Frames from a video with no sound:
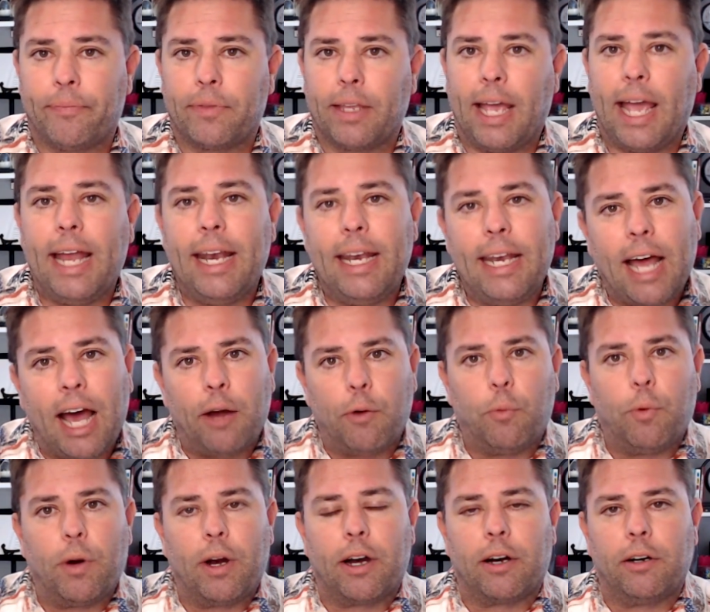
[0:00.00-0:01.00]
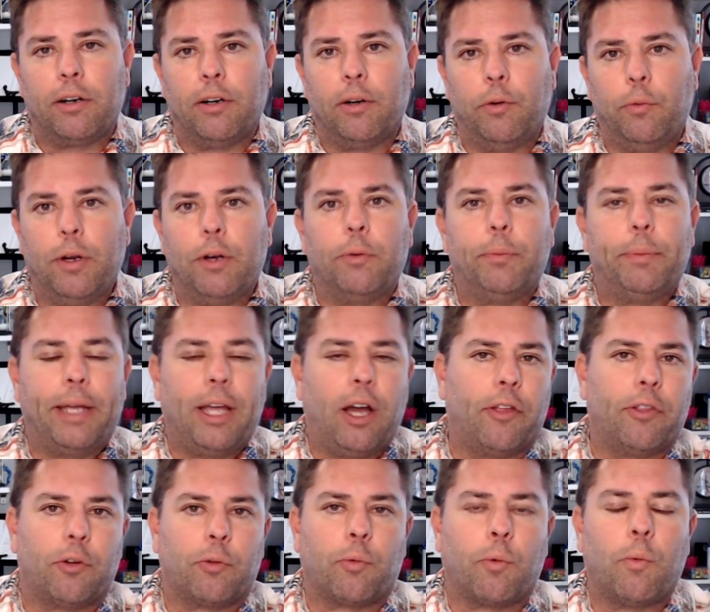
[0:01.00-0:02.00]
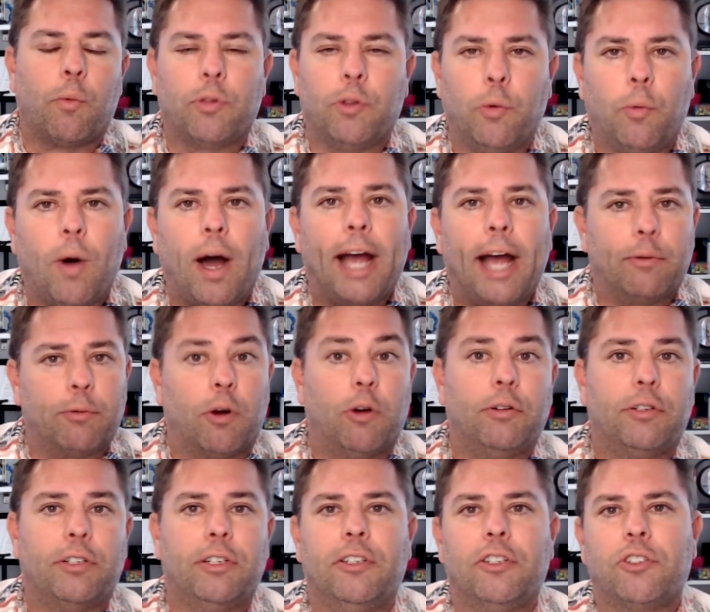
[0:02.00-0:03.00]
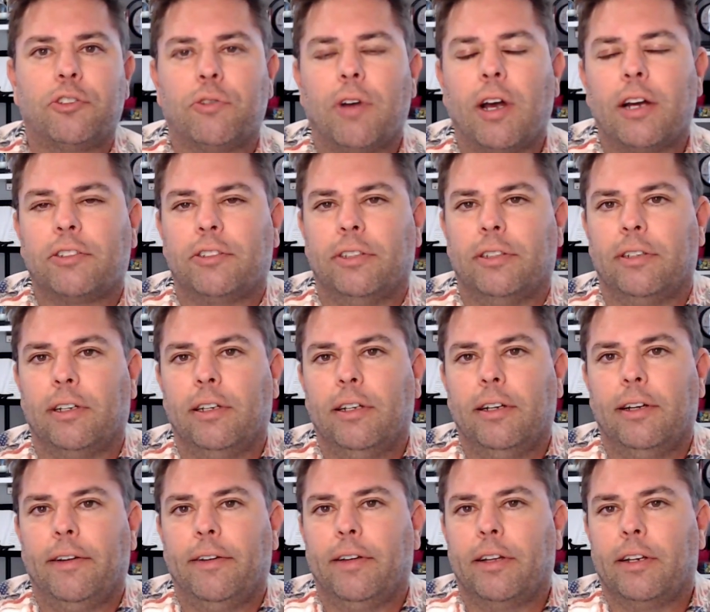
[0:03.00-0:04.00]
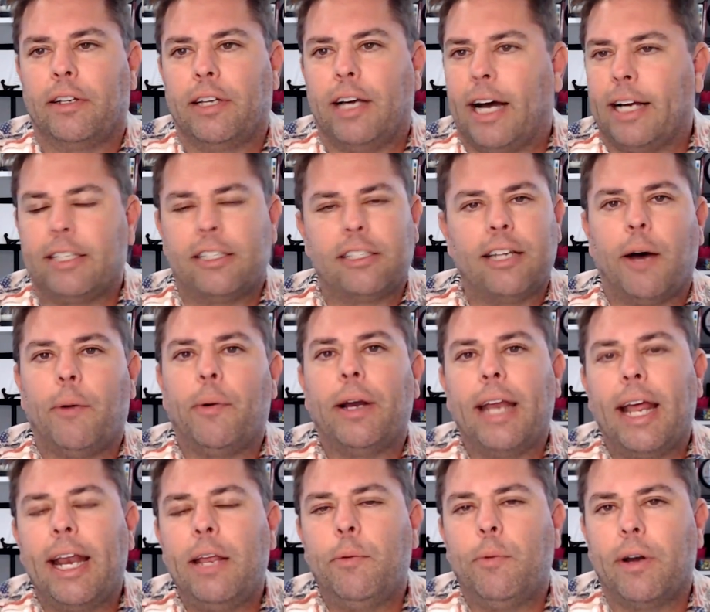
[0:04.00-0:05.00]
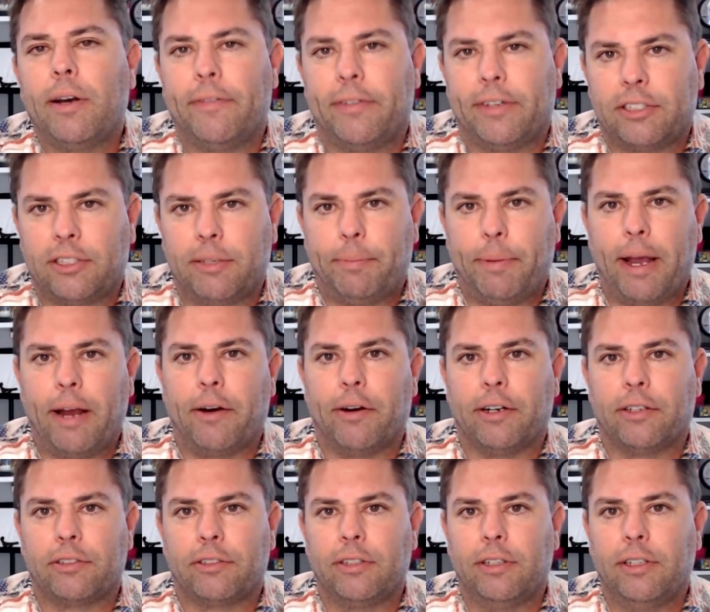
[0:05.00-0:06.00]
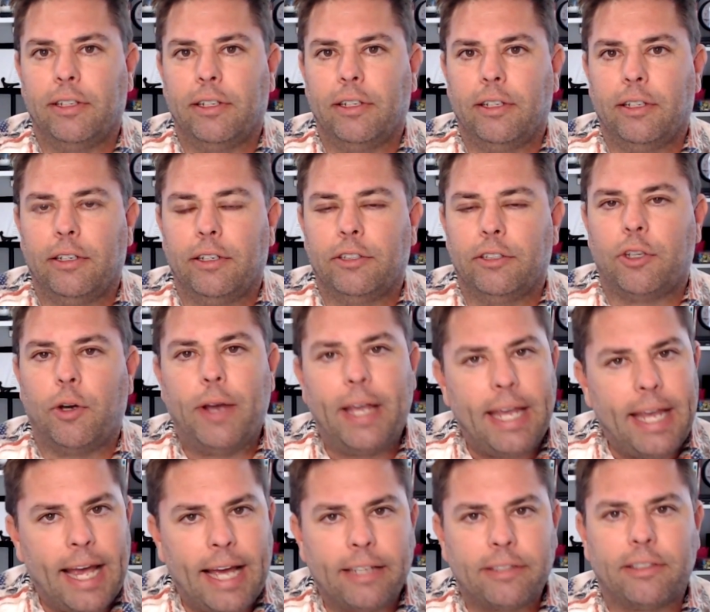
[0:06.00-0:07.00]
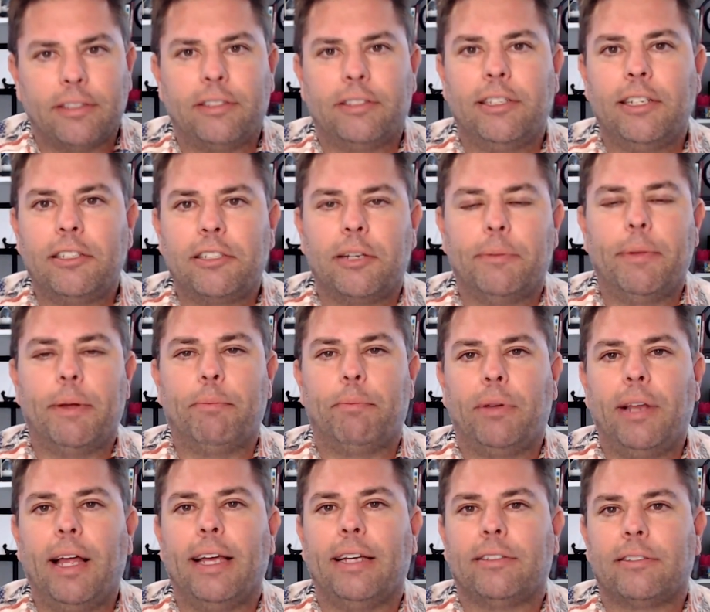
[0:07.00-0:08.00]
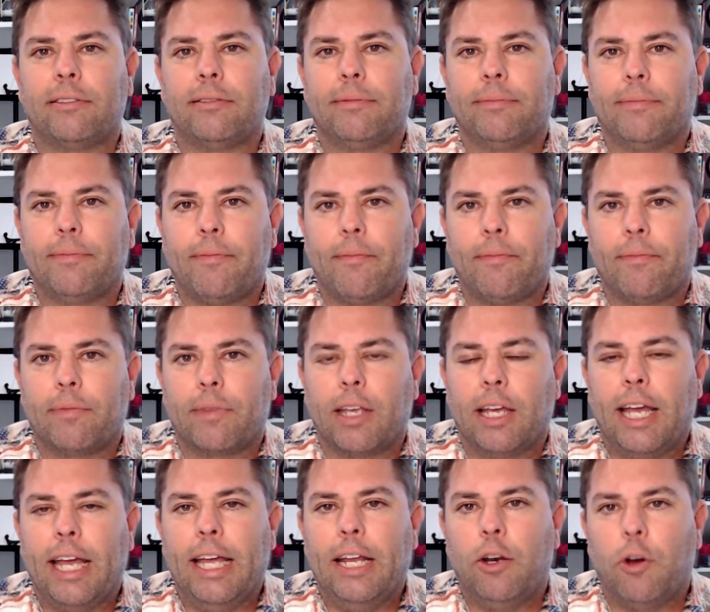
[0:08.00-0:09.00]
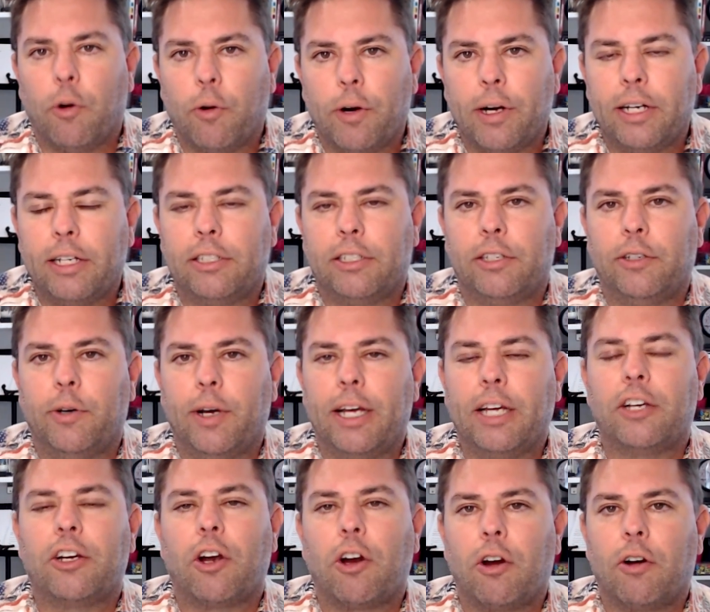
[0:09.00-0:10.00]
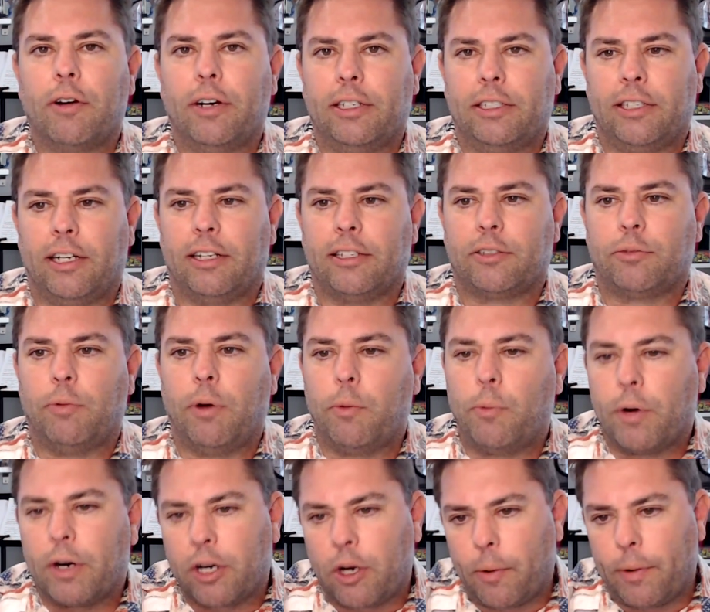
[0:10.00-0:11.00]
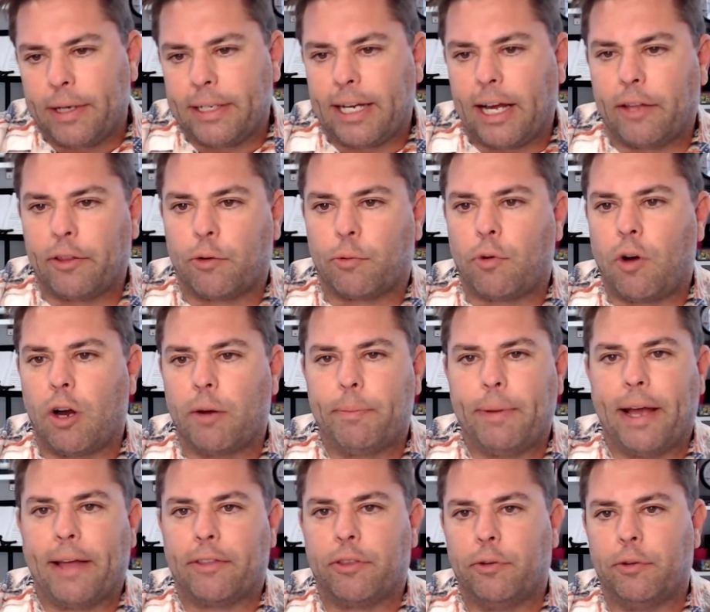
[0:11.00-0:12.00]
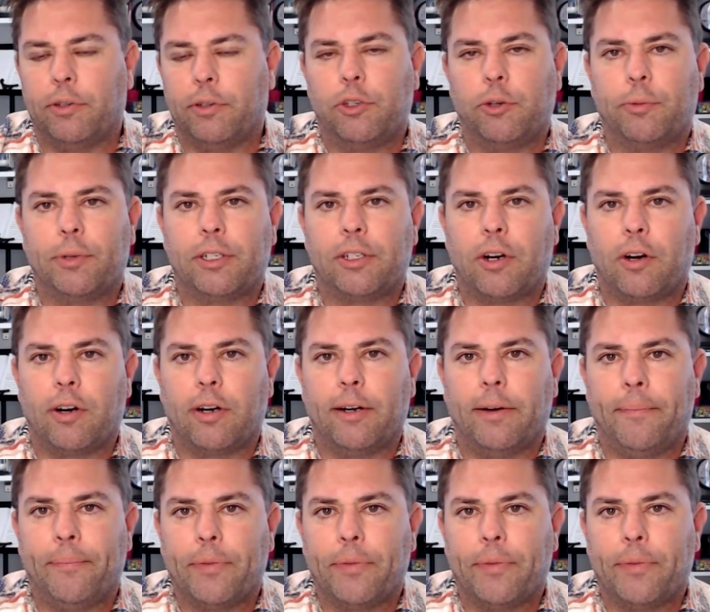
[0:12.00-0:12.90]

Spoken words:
and not where we'll be on the wide road to destruction. God does not want any one of us to perish. So he has a system in place in order to encourage us when we're going down the wrong path to return.